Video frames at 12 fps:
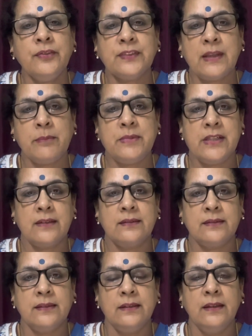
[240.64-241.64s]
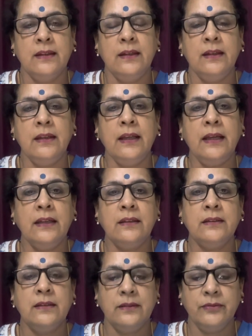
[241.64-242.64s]
subjects, like
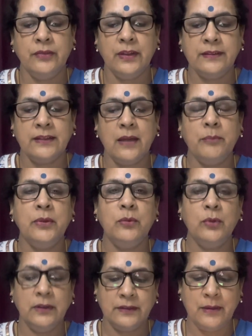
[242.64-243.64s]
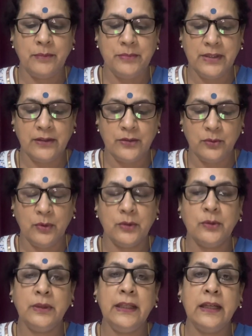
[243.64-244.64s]
for example, what subject you
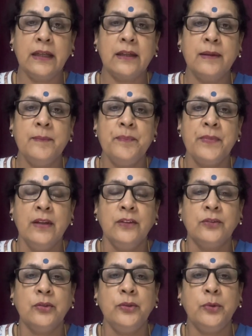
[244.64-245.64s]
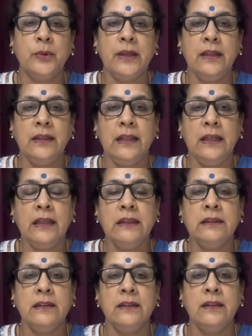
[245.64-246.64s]
want to take? So you can
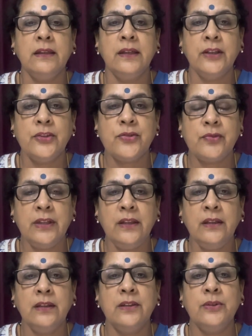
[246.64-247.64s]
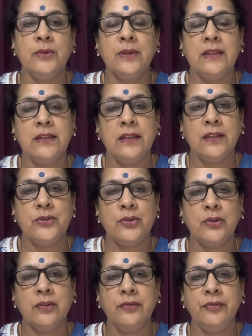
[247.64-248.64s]
take history, you can take
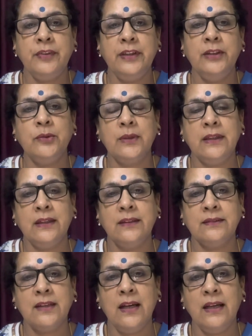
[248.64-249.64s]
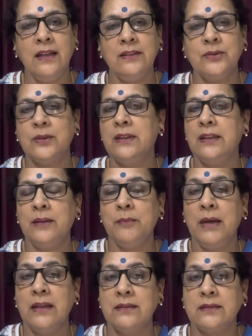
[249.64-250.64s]
geography, you can take science, you can take
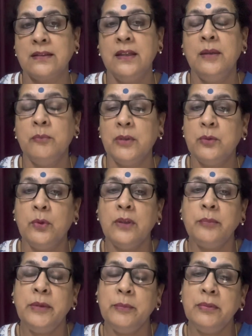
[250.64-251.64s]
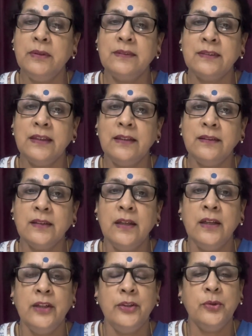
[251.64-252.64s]
maths. But what people say is,
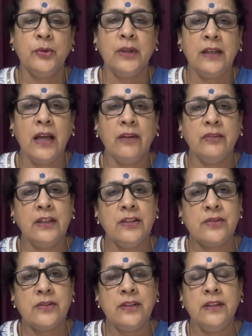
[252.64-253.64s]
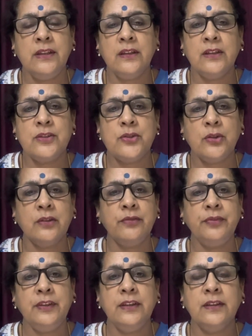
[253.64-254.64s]
you can have a history, a
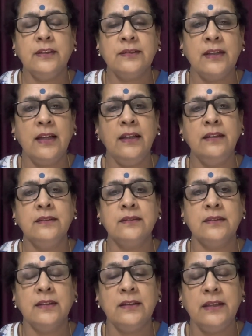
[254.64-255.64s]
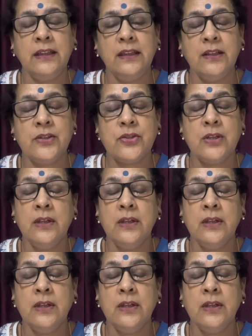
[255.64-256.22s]
geography, a science, English.